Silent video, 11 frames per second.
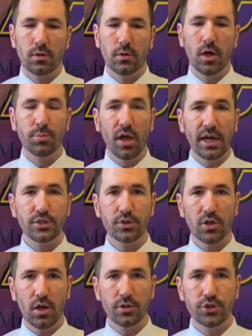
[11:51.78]
applying to the
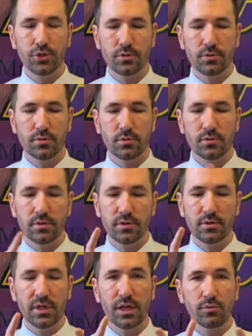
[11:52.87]
college,
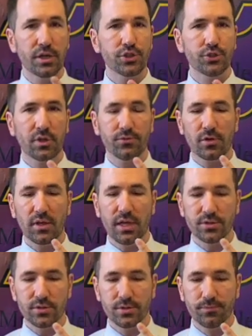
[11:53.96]
and registering for the
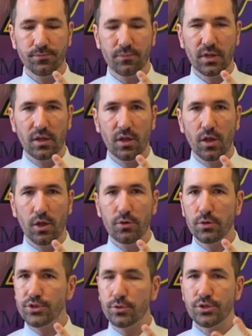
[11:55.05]
classes. There are
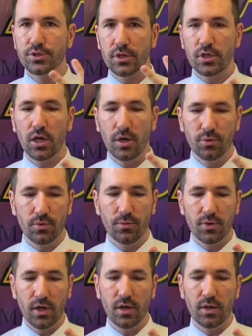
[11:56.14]
still just a couple
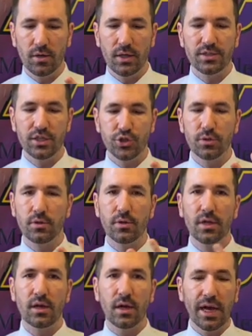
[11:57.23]
additional
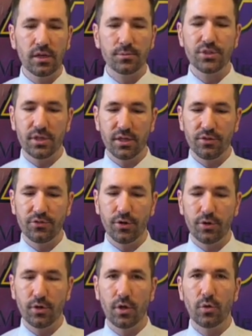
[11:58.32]
items to
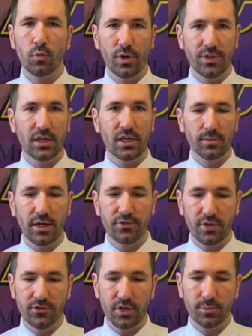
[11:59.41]
consider when thinking about
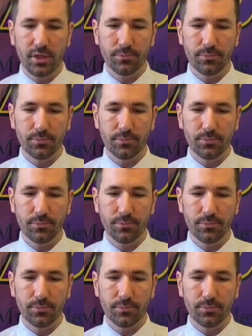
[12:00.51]
CCP.